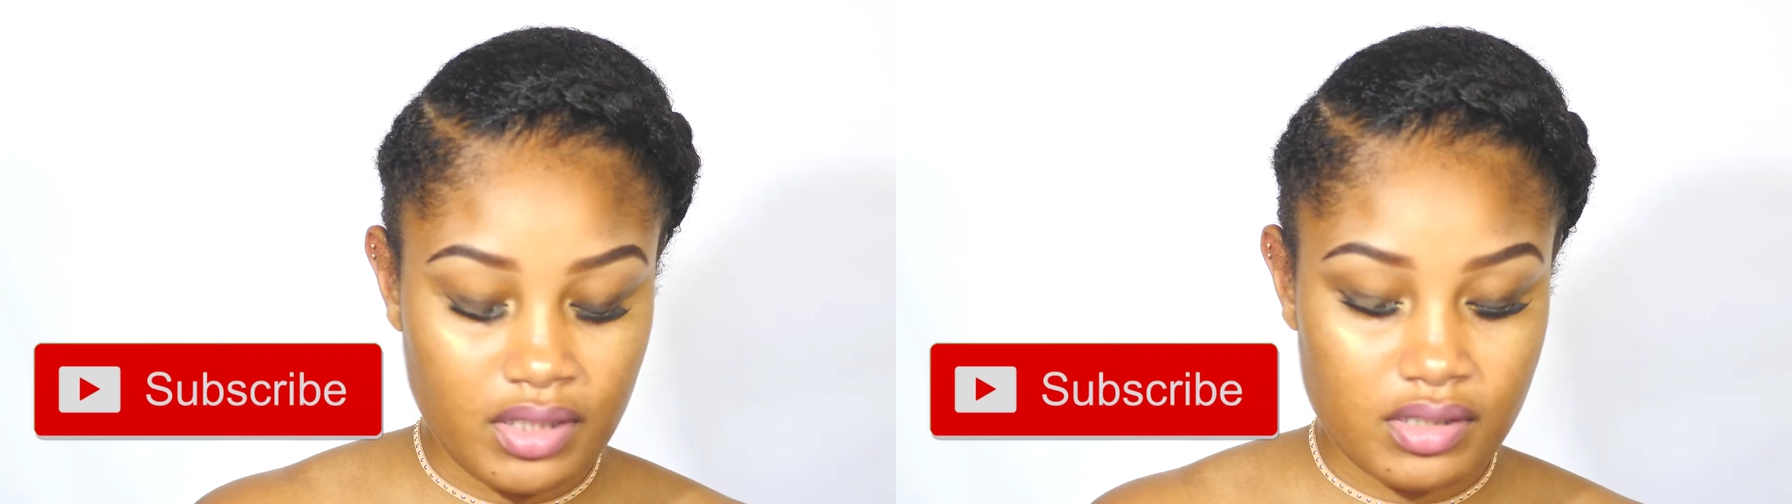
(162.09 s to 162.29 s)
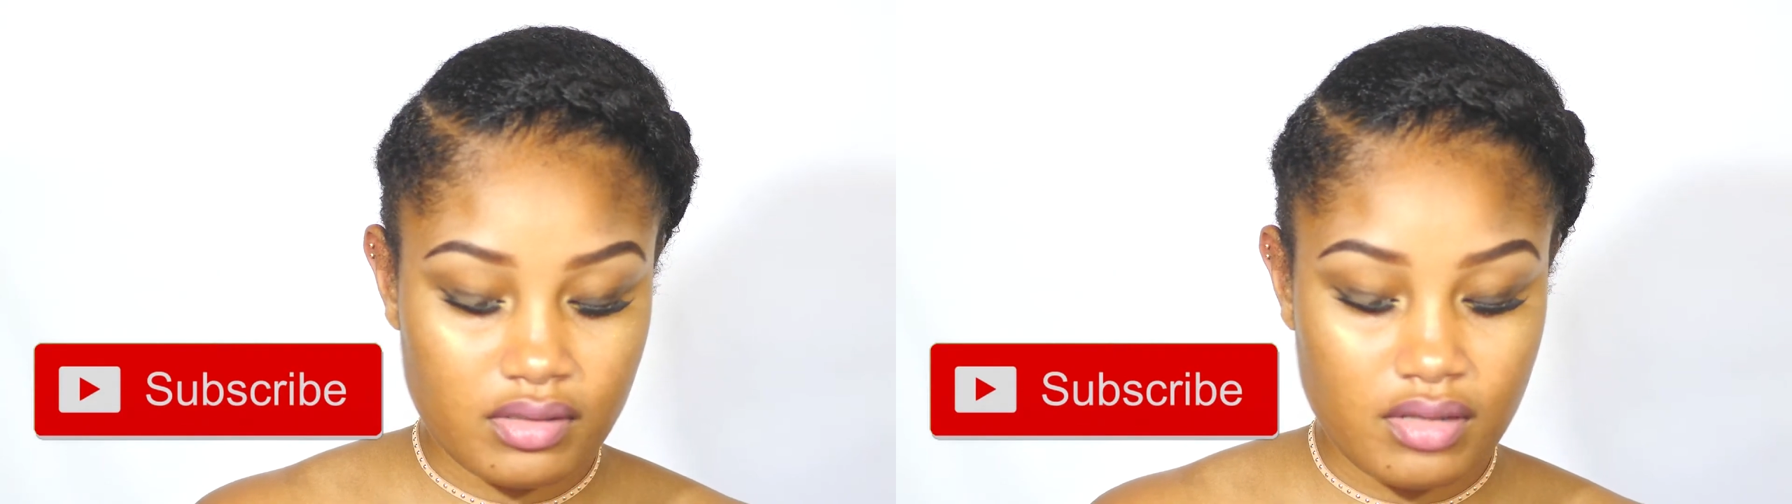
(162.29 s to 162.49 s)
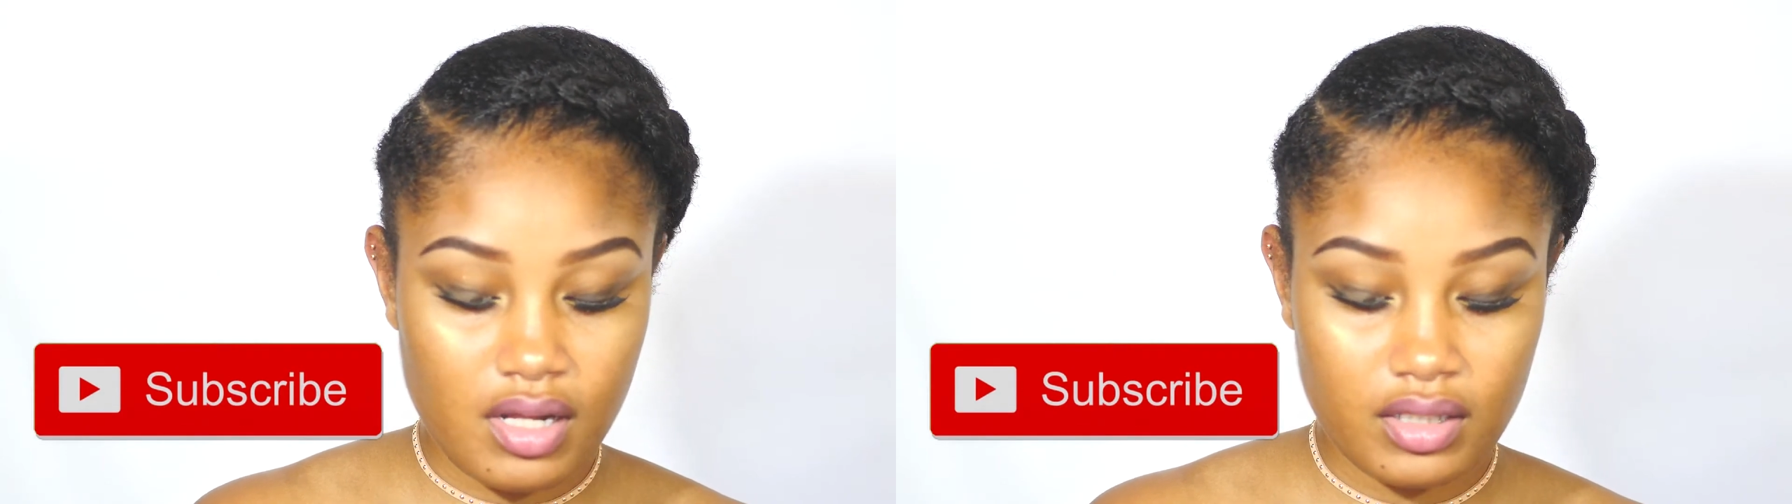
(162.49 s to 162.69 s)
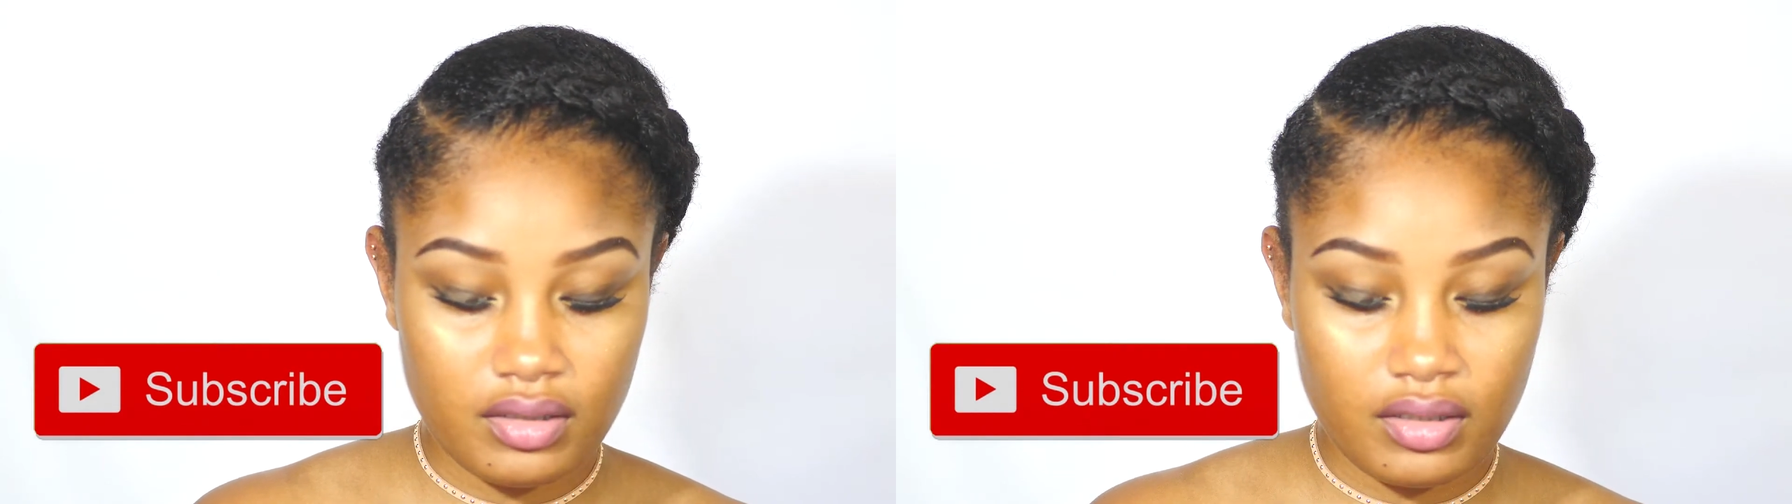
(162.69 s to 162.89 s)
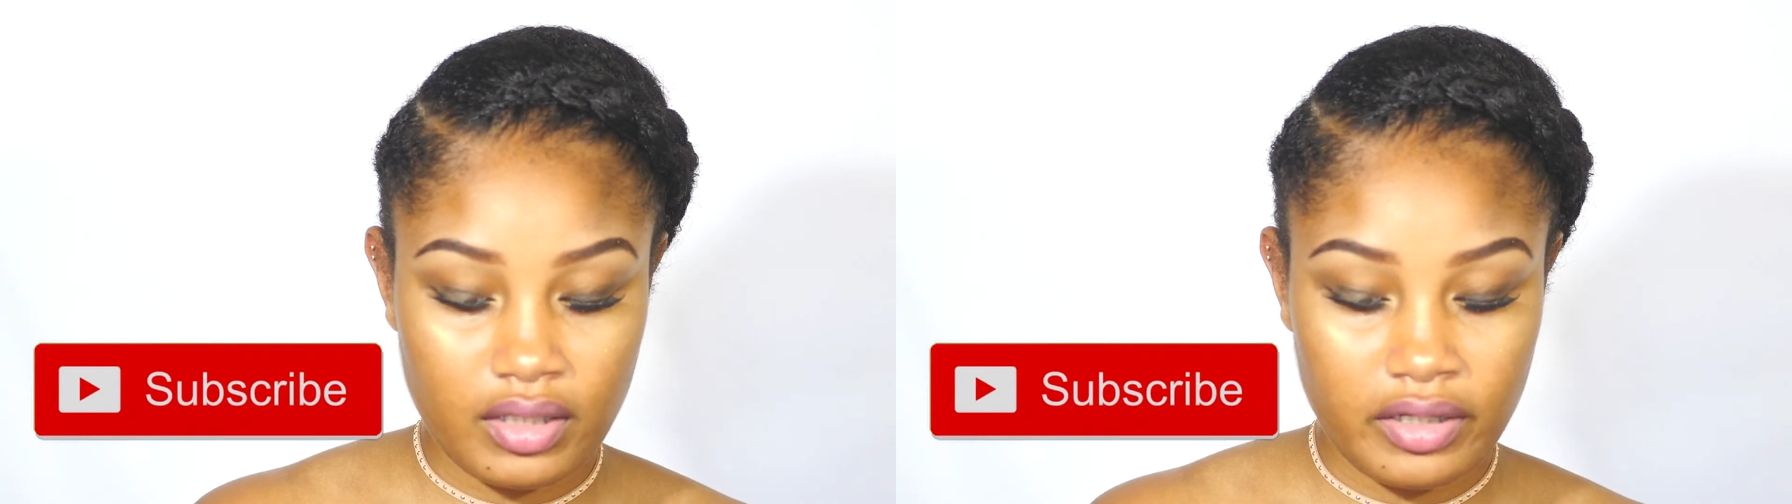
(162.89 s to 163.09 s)

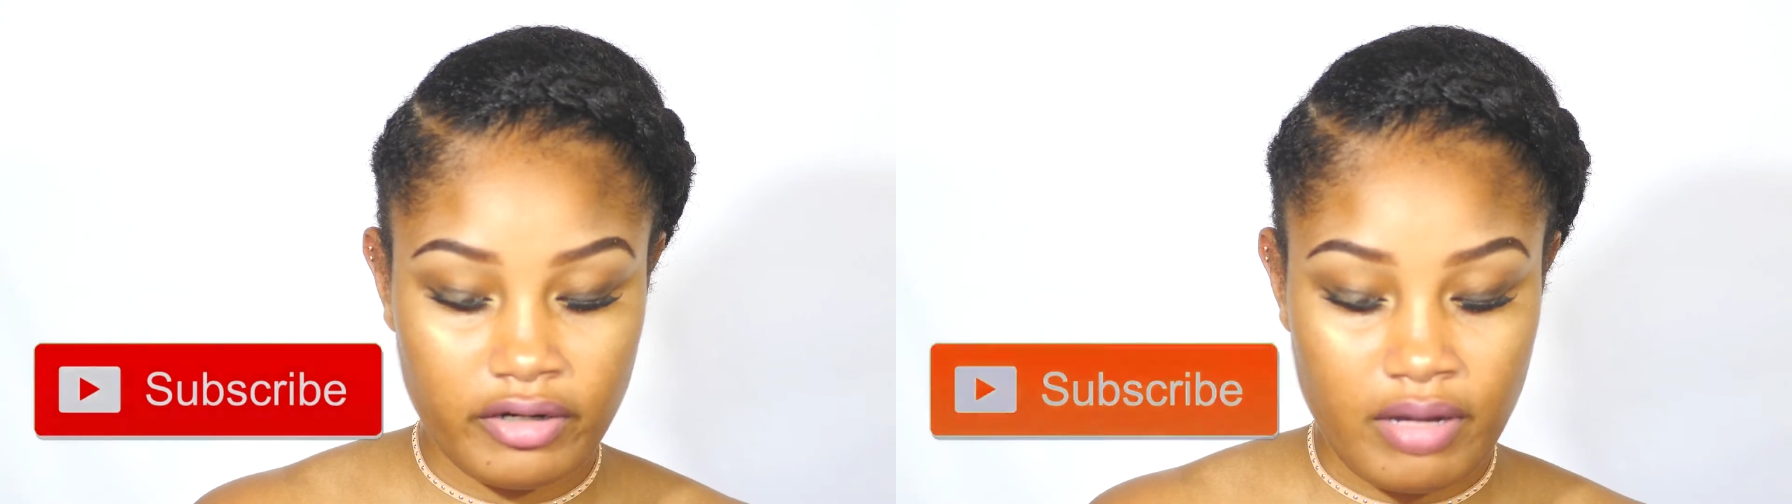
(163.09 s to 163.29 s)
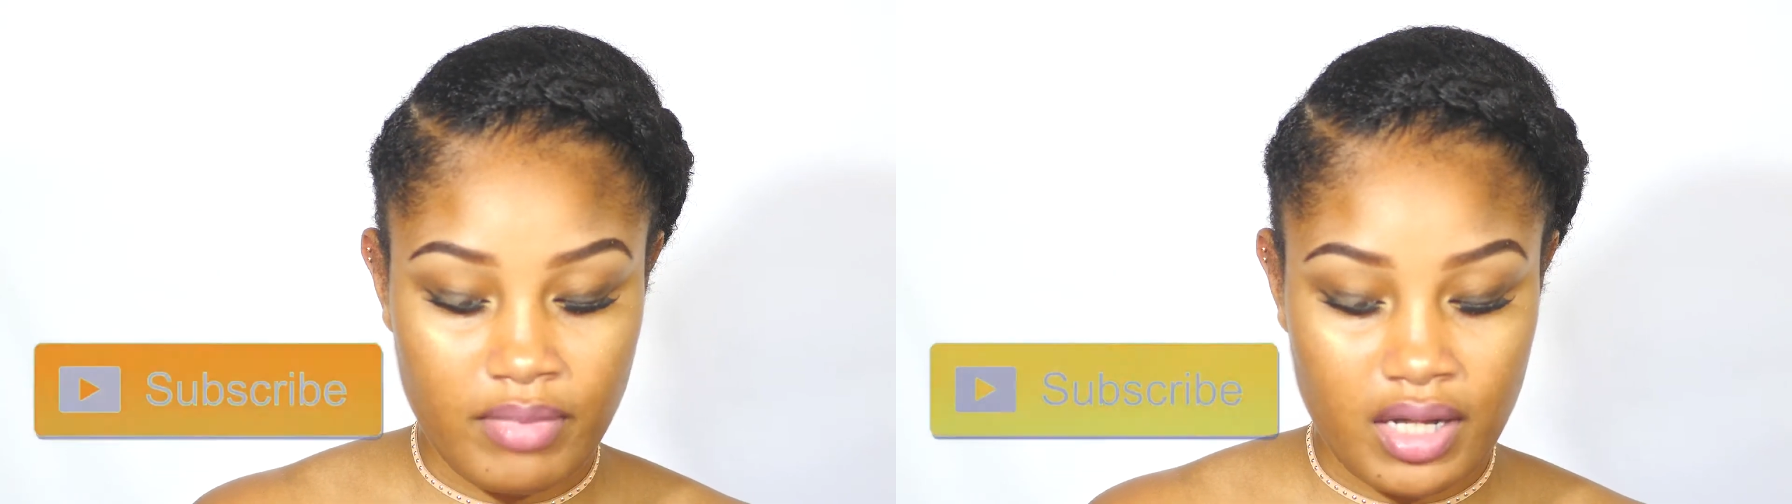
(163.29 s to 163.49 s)
installing the hair I'm